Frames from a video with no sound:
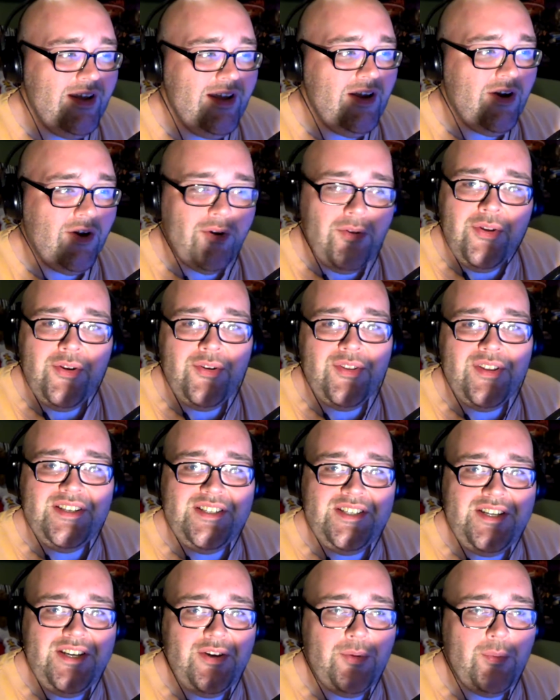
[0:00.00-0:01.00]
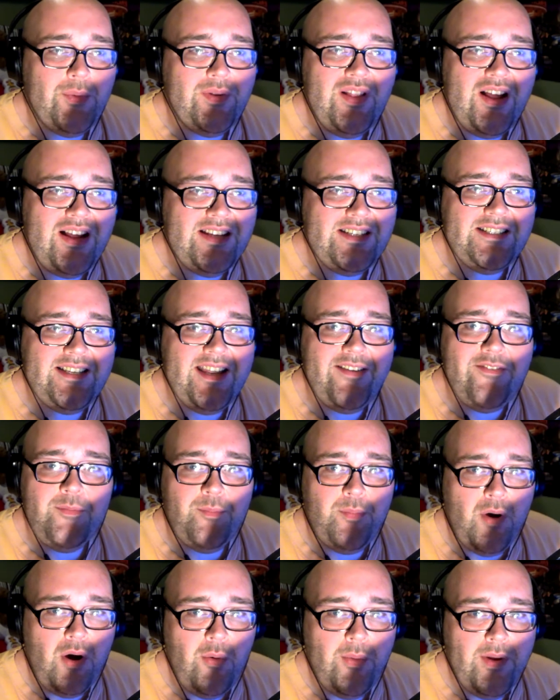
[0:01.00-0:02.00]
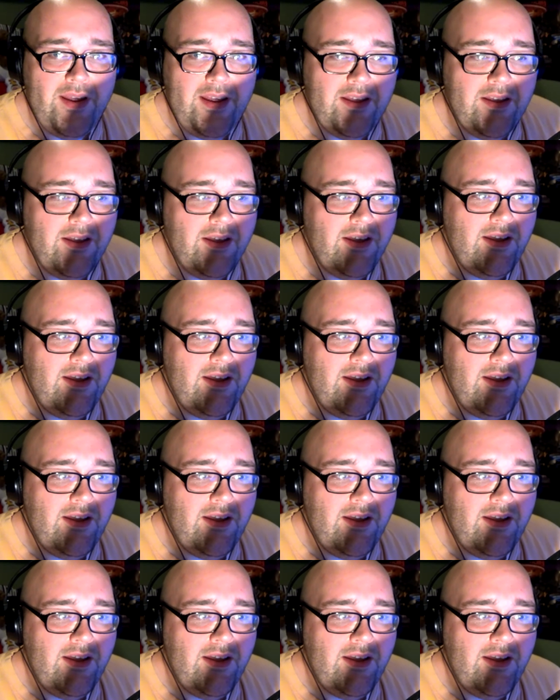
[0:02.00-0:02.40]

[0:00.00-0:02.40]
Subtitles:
Earlier this year, we lost David Bowie.